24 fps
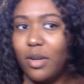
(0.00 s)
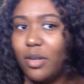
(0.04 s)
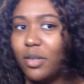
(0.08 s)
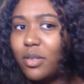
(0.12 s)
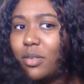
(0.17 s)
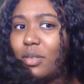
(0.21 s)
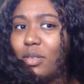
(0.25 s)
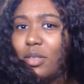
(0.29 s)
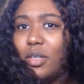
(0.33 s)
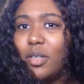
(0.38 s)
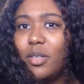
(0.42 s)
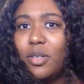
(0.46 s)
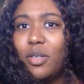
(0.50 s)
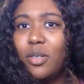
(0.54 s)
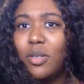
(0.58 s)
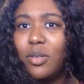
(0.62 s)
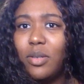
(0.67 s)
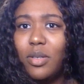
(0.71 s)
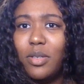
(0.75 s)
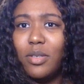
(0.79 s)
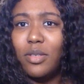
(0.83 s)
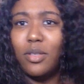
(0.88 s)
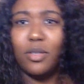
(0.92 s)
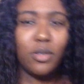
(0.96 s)
is the
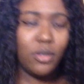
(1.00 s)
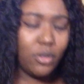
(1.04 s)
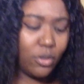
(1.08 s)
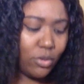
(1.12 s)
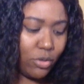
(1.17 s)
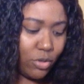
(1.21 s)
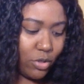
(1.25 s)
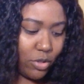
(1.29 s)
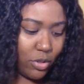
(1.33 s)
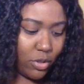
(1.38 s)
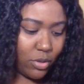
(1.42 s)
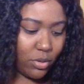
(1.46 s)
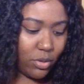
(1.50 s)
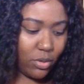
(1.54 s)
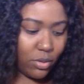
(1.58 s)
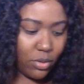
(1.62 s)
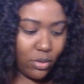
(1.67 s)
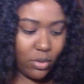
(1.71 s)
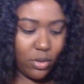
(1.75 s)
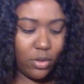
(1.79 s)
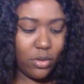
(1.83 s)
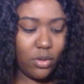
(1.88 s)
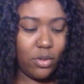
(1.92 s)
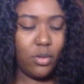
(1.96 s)
closure. And so let
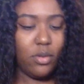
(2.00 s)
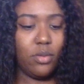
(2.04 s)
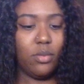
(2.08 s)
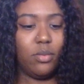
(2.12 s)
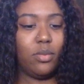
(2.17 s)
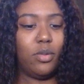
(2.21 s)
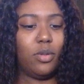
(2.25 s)
me see.